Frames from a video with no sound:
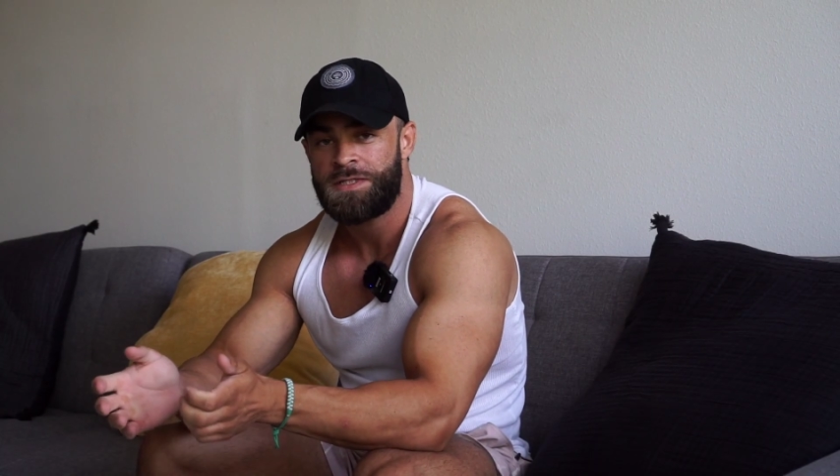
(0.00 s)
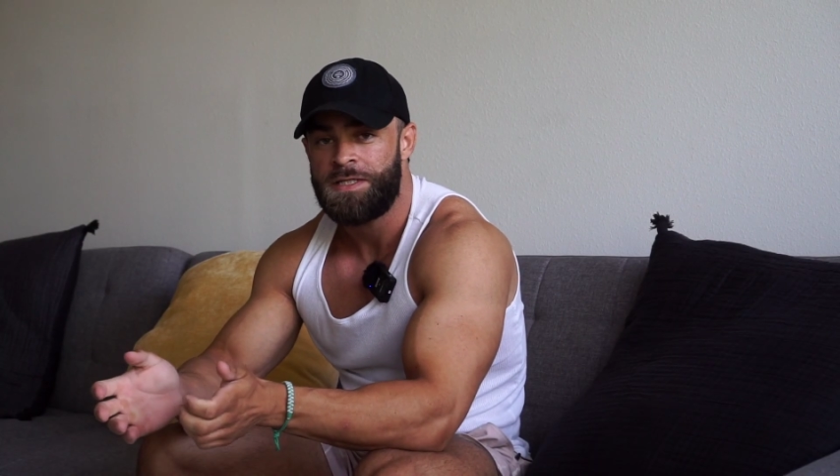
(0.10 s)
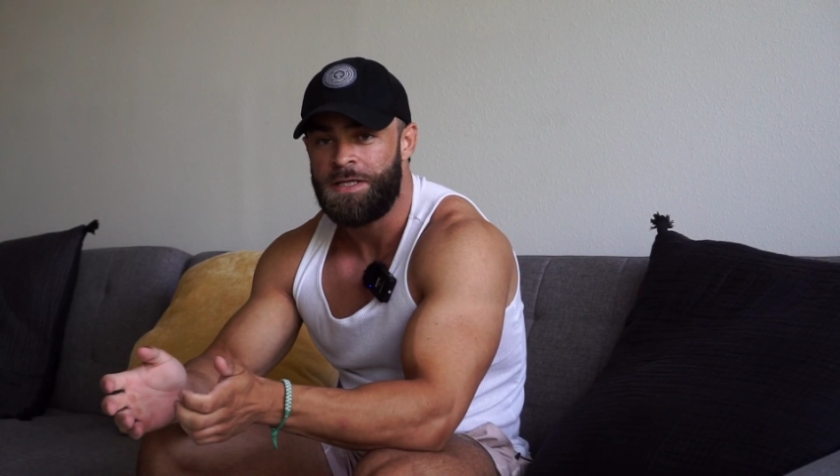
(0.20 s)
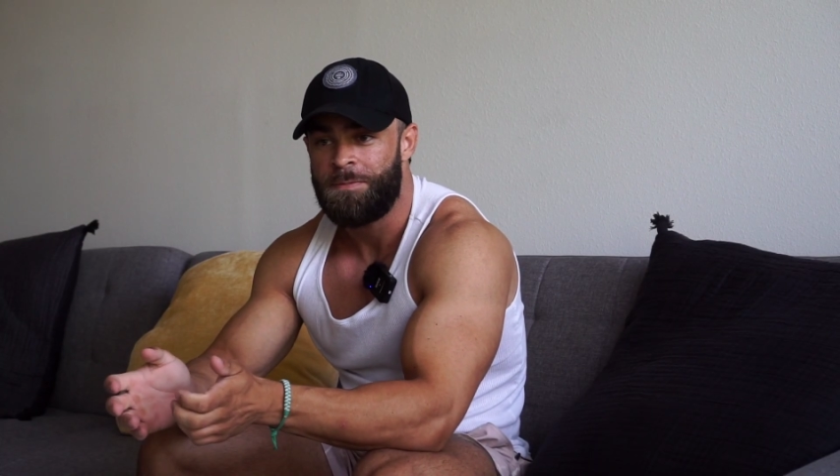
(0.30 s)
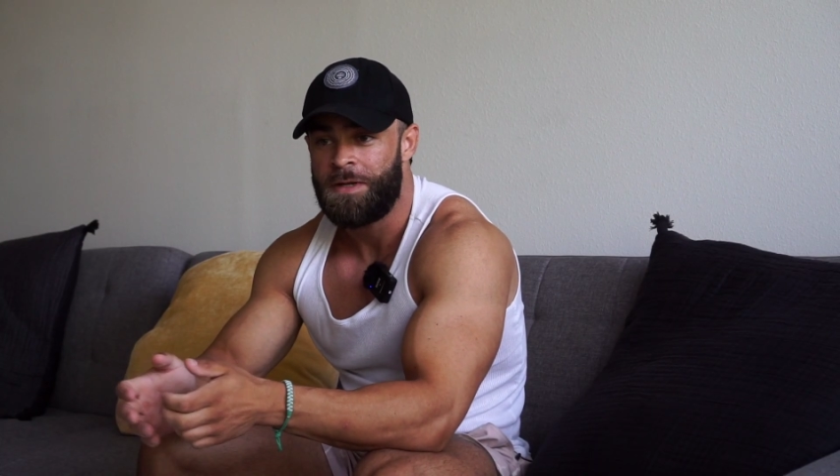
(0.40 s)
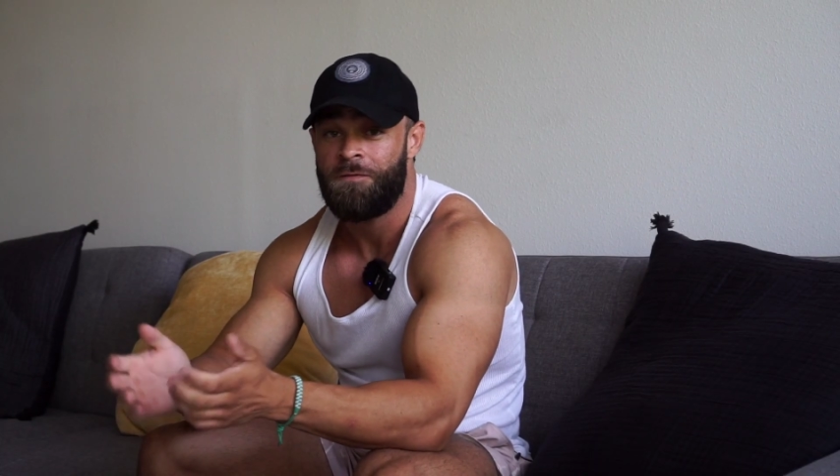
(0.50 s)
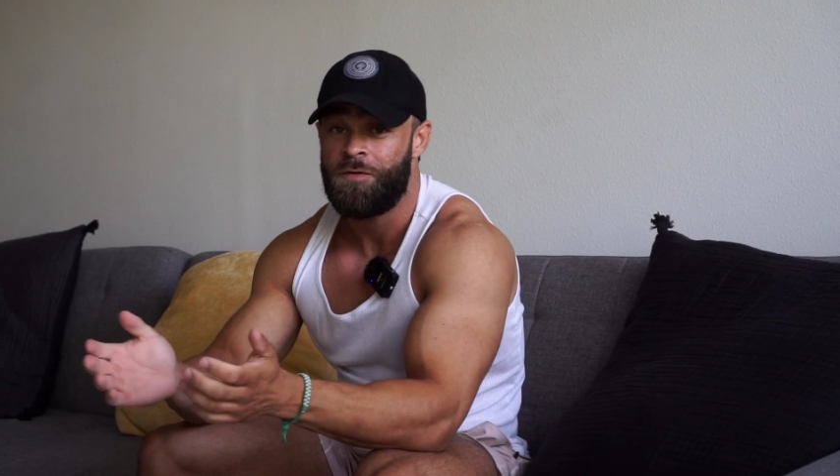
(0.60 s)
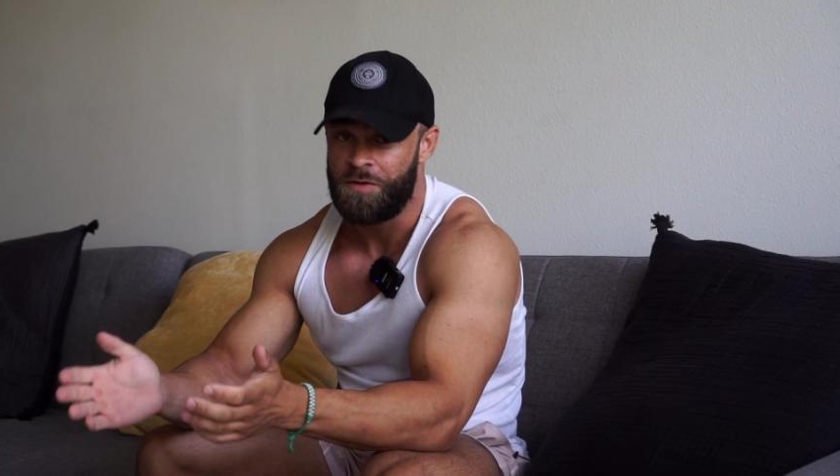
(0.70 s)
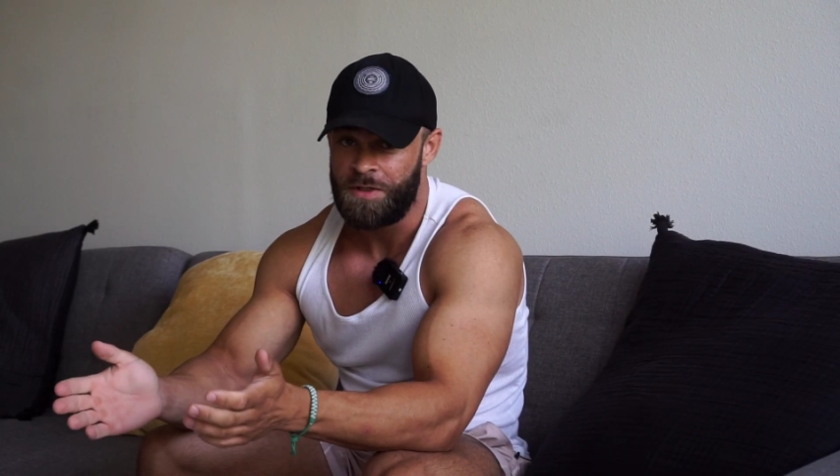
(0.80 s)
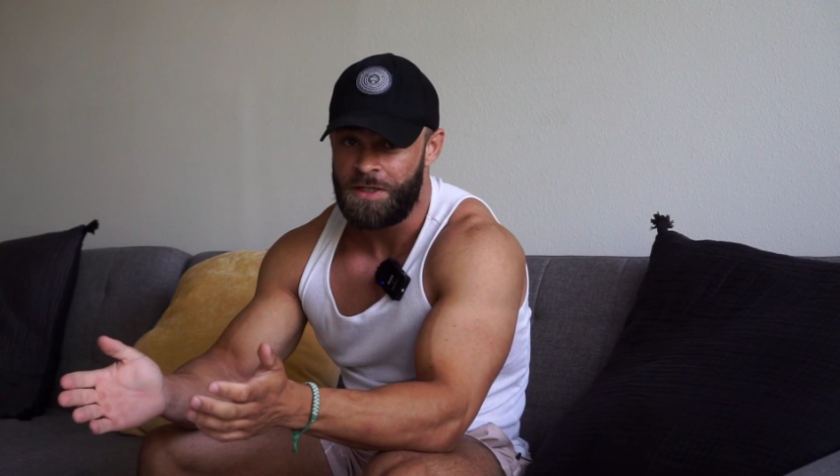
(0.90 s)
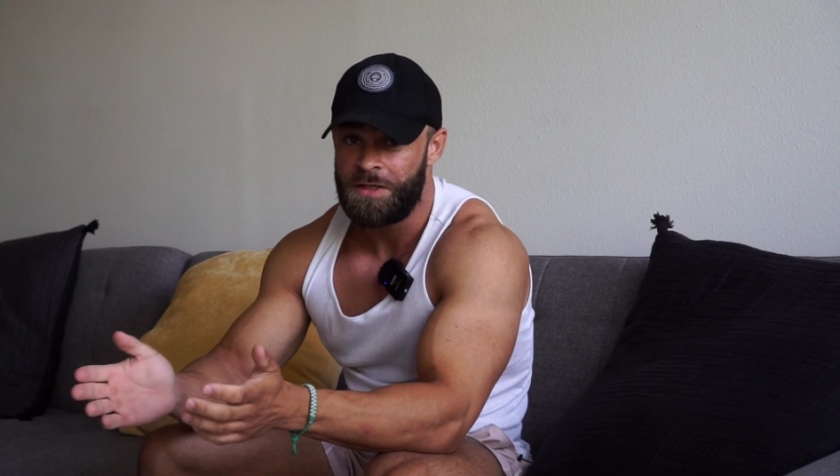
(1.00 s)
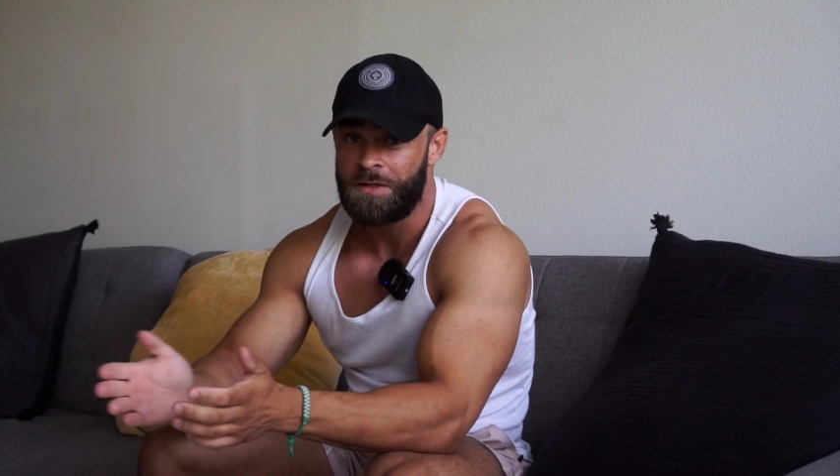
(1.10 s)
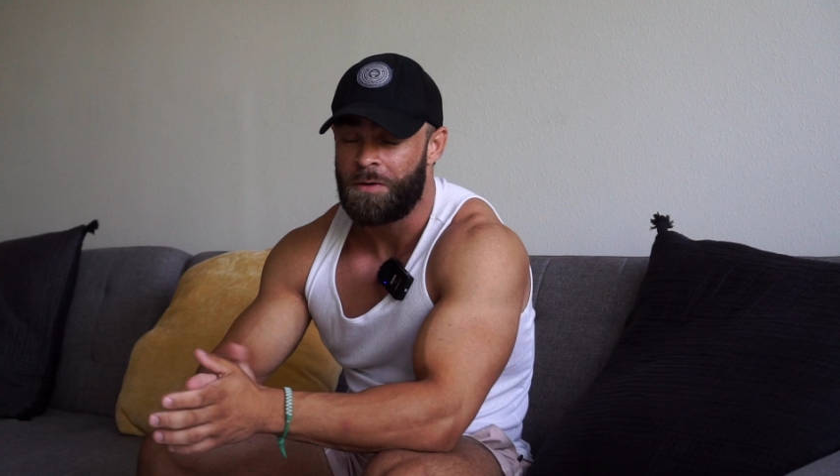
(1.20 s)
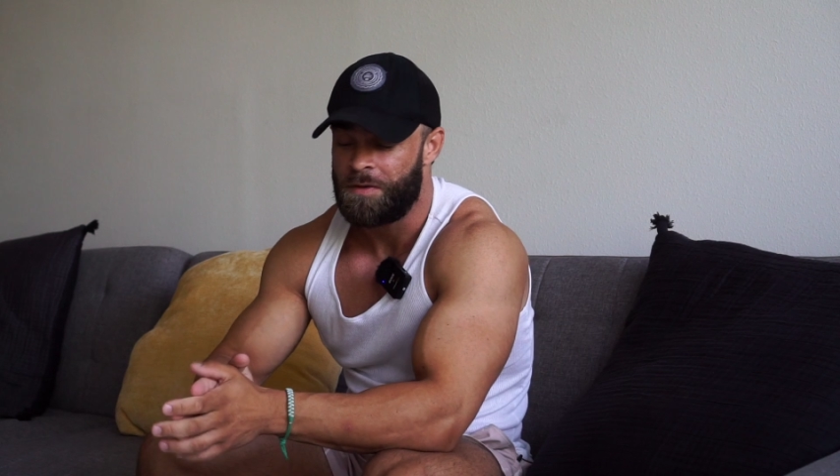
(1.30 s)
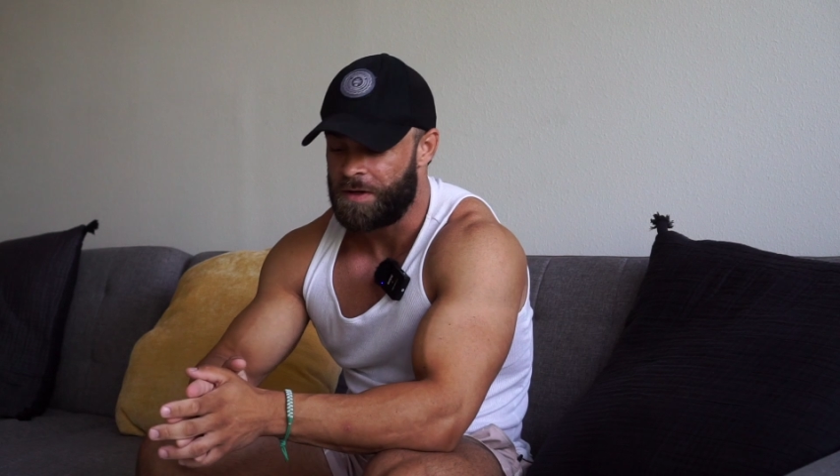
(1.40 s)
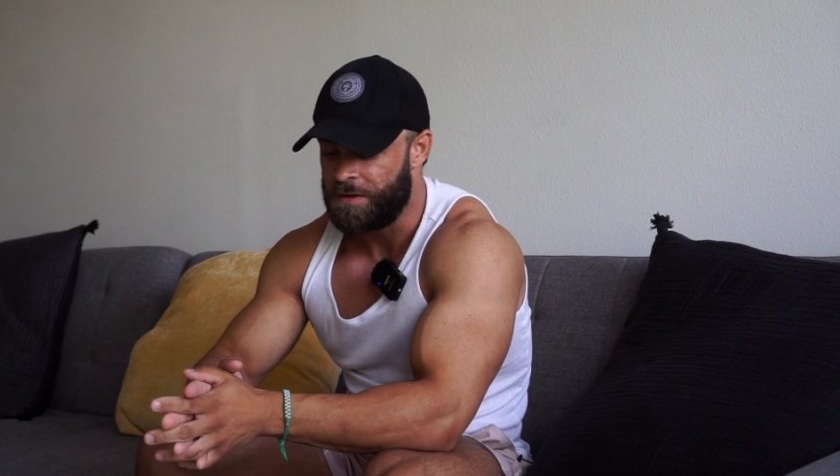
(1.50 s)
the deep end, if you need to go there